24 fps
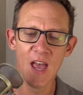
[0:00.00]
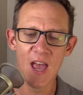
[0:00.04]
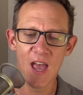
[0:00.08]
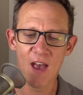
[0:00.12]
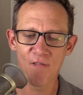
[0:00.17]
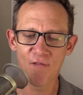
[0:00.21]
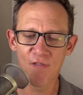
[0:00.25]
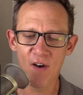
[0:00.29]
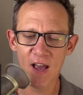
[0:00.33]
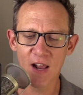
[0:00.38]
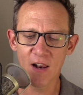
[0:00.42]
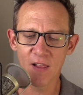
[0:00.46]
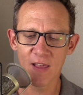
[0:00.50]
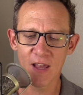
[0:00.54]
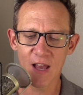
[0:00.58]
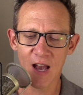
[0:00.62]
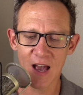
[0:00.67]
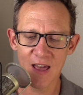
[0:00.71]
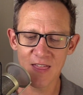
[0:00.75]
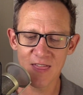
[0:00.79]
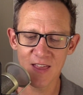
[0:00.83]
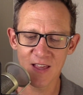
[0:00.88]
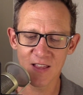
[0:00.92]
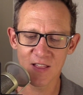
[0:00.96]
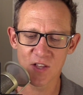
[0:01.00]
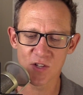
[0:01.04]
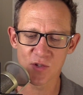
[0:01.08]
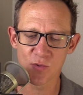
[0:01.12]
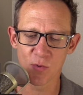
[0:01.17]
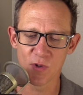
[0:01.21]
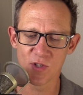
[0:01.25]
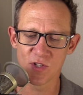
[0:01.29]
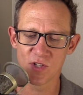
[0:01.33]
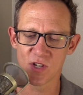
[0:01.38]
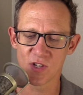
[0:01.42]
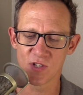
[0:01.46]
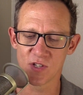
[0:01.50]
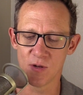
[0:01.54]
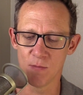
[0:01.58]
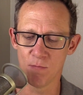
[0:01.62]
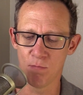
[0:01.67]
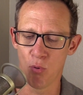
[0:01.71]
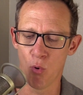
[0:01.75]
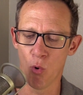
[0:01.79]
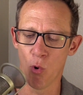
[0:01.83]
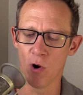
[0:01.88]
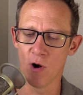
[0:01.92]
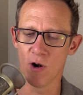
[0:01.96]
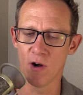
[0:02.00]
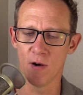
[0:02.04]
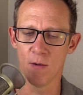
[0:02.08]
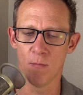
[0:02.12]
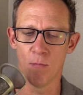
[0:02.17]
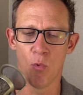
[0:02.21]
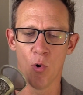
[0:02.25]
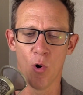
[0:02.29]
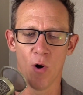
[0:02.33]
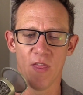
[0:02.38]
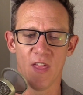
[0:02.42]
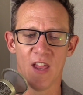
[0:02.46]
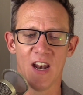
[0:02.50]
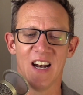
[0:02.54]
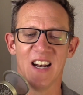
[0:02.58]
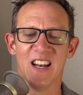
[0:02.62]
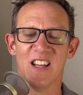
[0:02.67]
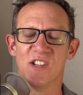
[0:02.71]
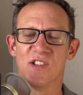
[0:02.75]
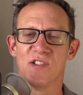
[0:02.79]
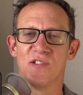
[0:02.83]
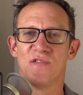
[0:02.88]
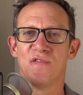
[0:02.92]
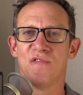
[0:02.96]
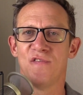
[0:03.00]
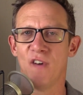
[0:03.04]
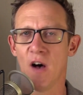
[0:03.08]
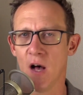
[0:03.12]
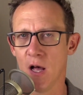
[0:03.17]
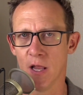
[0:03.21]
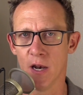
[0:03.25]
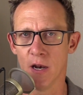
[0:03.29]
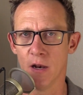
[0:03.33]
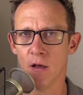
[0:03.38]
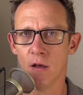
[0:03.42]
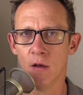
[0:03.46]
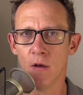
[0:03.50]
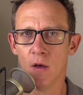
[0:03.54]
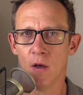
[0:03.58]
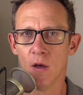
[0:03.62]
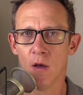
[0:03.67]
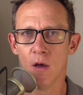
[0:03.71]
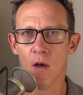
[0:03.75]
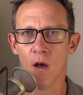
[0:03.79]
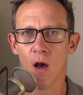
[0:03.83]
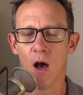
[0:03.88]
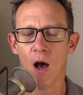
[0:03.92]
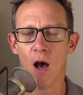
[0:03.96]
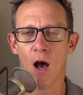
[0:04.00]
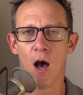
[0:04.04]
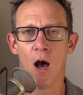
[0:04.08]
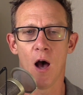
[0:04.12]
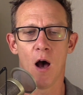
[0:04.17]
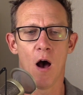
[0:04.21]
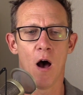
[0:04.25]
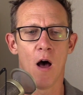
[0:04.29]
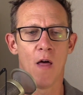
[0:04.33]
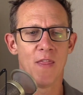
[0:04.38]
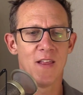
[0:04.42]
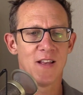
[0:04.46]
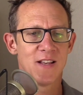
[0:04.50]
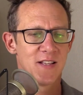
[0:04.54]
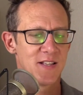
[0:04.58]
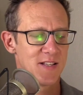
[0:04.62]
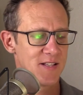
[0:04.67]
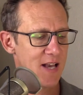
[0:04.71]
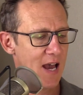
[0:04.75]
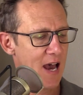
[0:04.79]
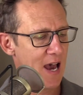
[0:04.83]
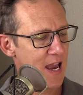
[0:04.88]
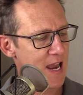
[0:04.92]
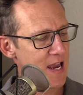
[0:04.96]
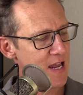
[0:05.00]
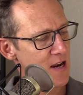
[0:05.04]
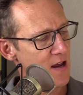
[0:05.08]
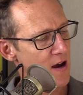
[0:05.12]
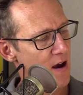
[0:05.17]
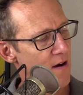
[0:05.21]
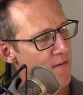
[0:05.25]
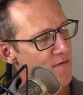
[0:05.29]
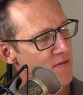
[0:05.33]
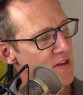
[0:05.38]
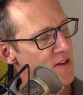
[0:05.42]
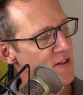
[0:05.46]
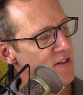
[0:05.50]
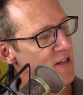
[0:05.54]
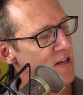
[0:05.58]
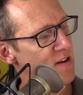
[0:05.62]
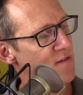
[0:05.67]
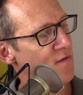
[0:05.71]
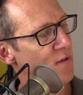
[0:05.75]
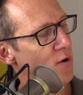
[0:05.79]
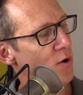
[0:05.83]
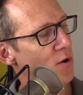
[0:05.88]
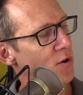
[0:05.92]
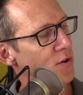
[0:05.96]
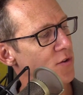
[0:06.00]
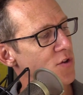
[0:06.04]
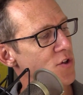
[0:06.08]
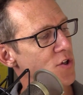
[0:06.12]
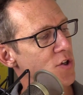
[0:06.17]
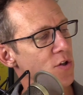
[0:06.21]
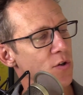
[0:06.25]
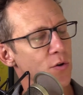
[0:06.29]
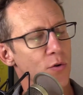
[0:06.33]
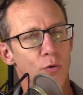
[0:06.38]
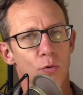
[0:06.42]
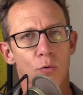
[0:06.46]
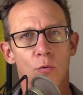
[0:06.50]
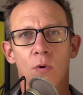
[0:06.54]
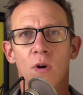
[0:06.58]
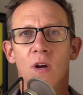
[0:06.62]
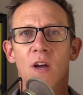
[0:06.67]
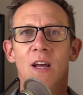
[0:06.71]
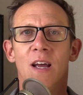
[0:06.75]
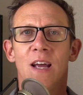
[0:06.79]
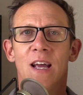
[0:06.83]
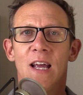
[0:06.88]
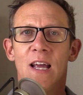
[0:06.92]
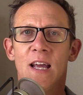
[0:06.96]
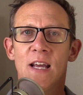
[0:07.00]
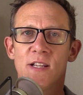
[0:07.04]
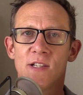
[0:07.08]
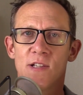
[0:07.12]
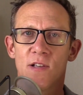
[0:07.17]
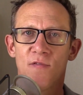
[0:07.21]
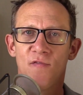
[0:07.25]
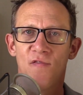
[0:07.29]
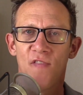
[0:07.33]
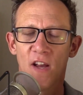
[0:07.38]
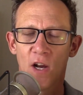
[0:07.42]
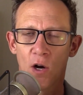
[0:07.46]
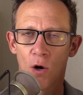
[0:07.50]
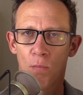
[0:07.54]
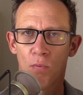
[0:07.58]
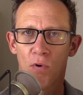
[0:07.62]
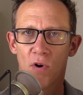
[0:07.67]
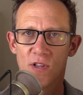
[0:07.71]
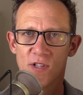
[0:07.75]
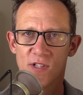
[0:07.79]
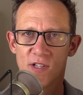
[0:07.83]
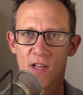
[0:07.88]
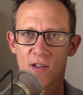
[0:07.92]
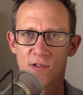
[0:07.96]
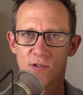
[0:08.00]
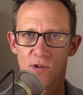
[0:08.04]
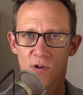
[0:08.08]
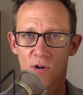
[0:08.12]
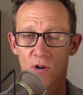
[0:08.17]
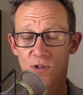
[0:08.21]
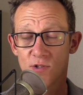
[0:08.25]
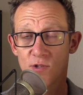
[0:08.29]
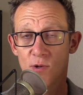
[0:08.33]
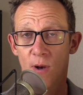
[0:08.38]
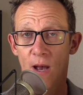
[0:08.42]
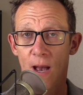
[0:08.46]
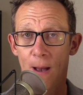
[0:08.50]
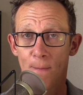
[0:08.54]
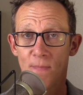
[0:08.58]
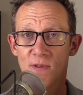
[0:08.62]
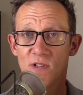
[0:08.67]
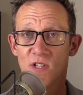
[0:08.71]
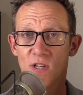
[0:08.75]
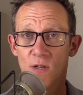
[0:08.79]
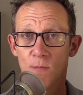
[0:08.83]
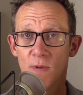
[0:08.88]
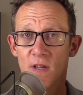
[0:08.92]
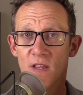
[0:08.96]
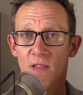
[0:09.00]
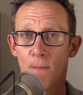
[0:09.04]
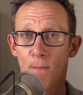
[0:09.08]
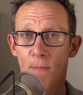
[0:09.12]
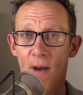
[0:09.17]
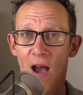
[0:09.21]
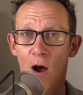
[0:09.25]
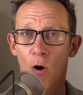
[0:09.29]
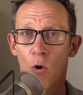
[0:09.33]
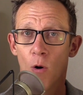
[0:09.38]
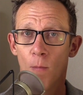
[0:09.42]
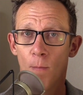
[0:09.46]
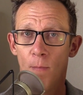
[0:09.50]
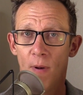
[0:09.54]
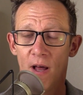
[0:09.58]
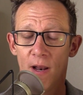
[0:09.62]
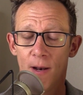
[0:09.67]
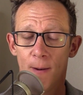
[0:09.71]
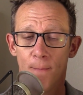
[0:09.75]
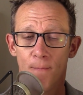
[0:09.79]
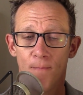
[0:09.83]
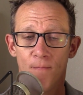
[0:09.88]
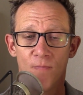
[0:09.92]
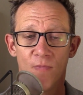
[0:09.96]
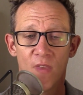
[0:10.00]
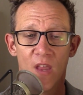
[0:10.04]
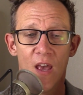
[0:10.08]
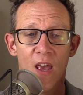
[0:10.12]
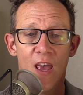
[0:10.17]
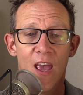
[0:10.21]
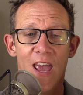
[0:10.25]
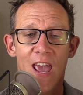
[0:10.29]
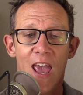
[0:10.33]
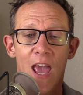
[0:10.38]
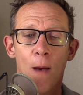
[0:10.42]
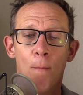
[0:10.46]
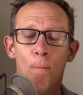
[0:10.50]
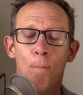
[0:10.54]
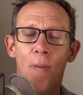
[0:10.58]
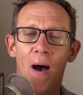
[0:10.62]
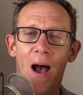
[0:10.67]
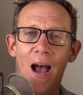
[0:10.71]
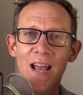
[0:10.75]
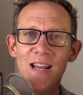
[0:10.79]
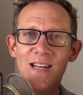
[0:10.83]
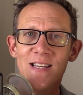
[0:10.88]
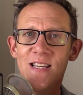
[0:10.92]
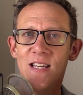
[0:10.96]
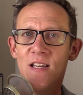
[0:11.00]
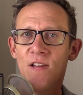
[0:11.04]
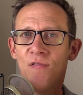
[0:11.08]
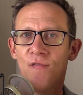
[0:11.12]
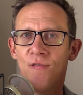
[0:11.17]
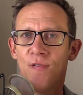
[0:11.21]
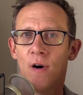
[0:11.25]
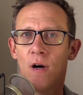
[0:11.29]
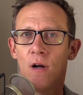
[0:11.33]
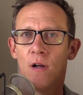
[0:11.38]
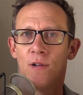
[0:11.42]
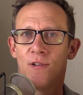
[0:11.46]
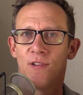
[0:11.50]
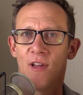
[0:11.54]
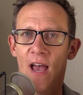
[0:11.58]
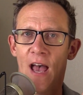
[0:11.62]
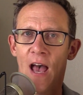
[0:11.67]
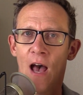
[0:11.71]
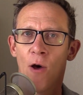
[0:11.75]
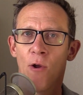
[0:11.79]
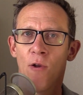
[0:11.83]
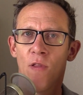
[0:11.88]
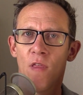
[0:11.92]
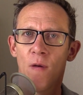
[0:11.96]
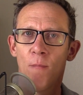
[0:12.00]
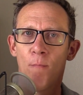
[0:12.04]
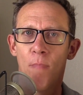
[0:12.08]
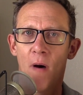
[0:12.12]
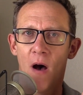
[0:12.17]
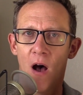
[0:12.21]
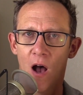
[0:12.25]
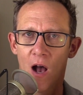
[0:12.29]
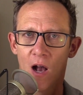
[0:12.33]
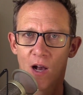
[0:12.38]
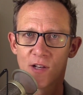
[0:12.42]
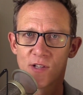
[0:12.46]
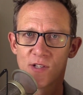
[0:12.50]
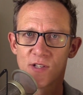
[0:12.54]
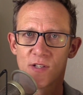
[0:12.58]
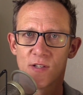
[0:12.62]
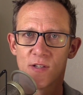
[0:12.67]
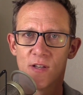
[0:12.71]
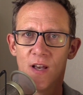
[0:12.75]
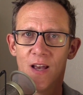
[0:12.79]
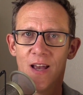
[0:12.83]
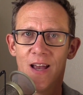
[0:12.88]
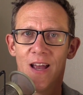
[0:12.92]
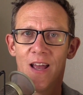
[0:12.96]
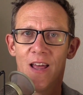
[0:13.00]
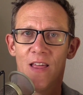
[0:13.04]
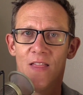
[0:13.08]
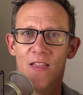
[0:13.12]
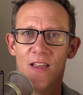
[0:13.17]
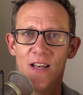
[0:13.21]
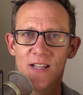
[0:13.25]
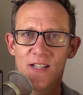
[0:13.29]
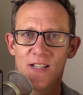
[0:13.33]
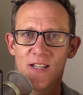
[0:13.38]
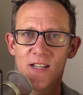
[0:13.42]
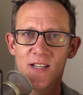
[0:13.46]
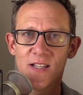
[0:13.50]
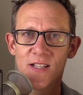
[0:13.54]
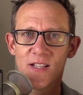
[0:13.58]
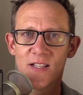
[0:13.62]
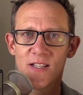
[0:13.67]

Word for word: And finally, I think this one's just important more than it is fun. On the side of the Z Fold 2 is the fingerprint sensor. It also happens to be the power button. And by default, out of the box, this is